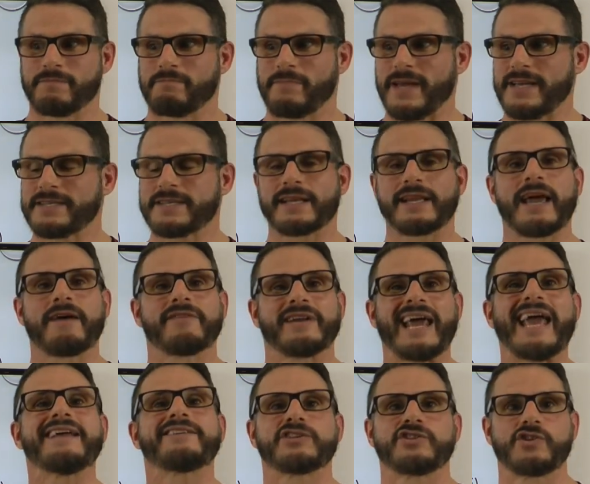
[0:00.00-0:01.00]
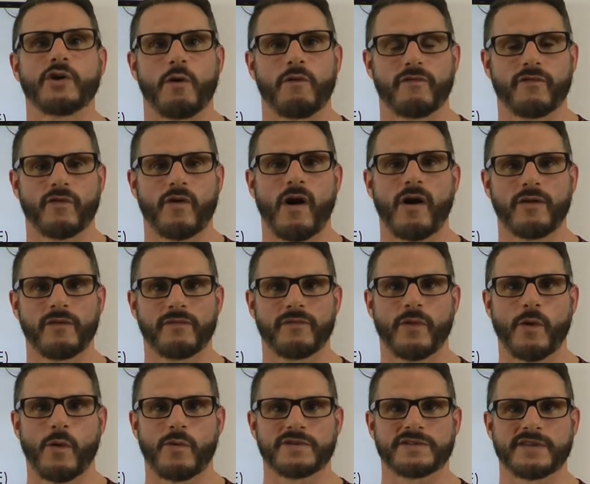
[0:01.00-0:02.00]
basically have an antidote for all of
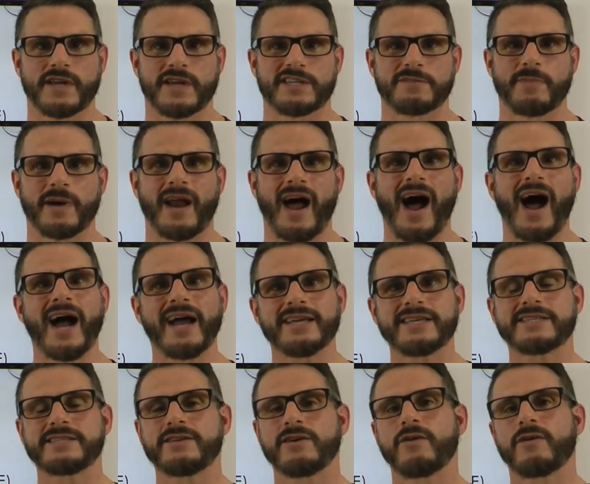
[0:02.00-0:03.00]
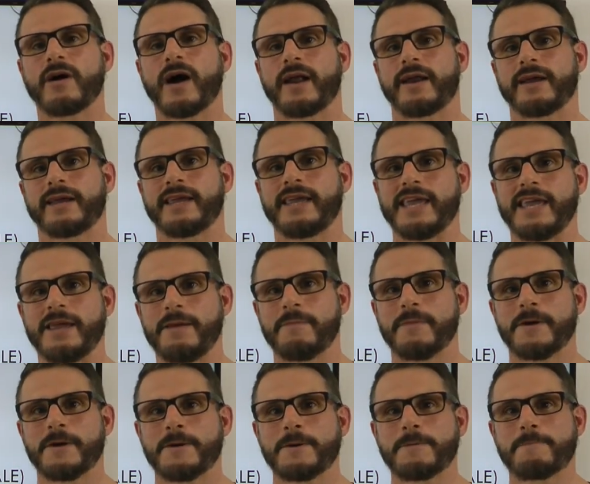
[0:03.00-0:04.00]
those things. But I still got to
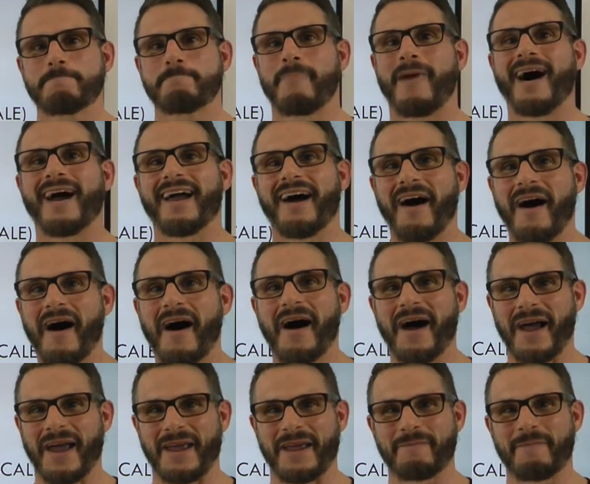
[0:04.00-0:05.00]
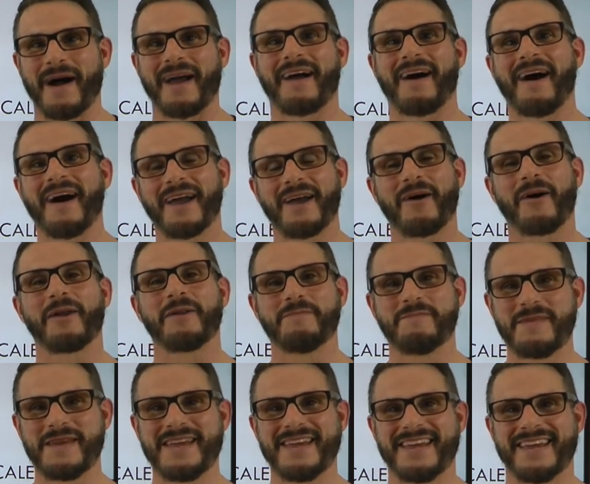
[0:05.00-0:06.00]
keep my eye on
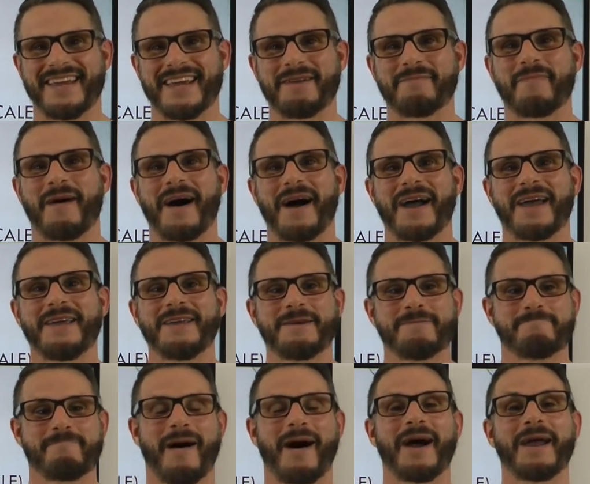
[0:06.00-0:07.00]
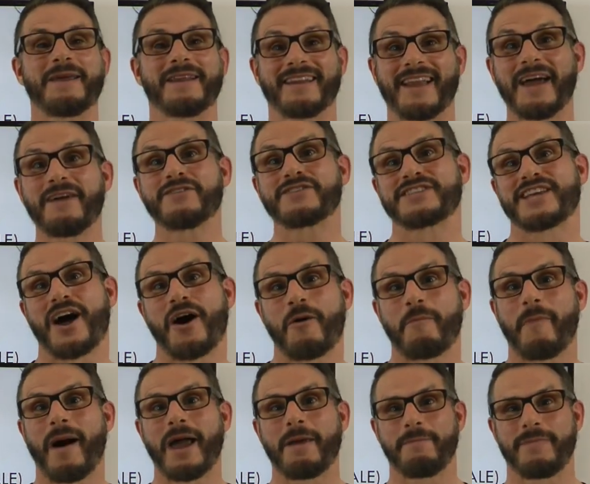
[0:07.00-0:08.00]
me and my lifestyle,
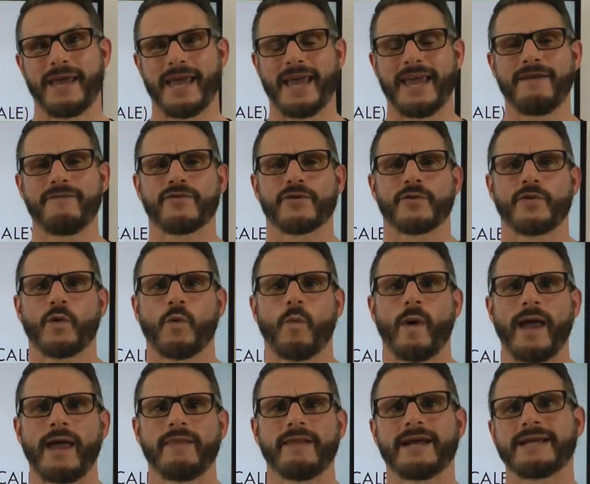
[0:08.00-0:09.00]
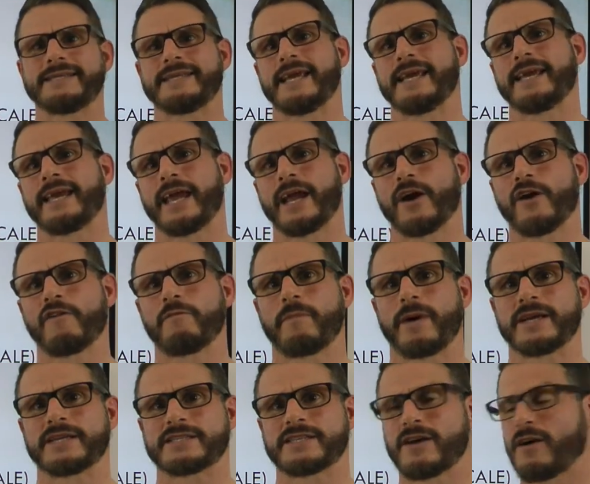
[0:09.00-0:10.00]
my behavior, and the way that I take care of
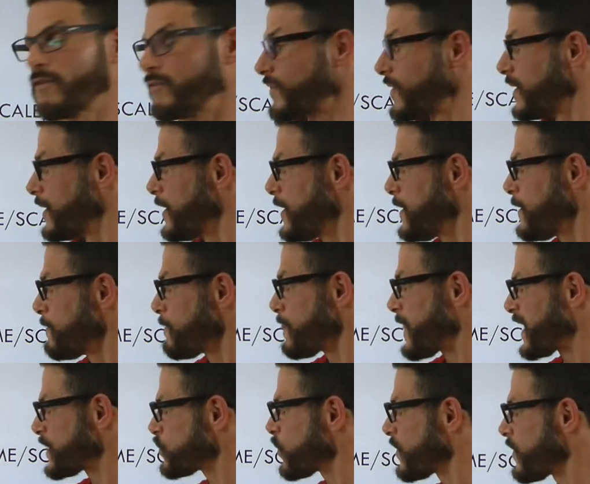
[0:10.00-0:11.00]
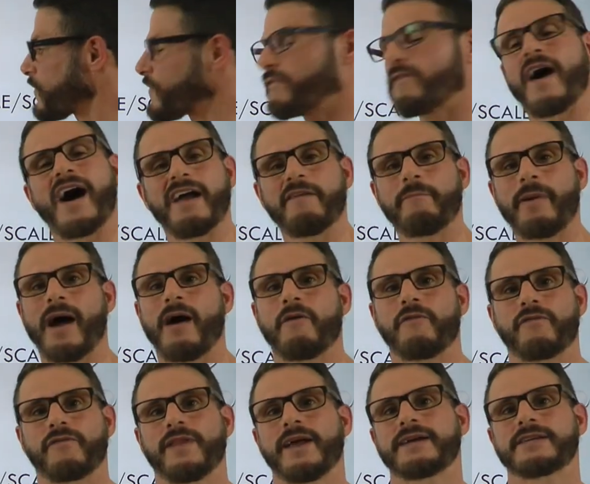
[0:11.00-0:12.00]
myself. And that's where the
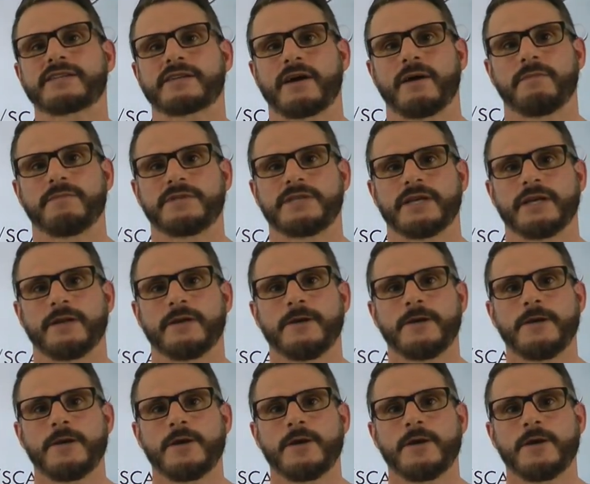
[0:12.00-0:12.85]
5-pound flex comes in,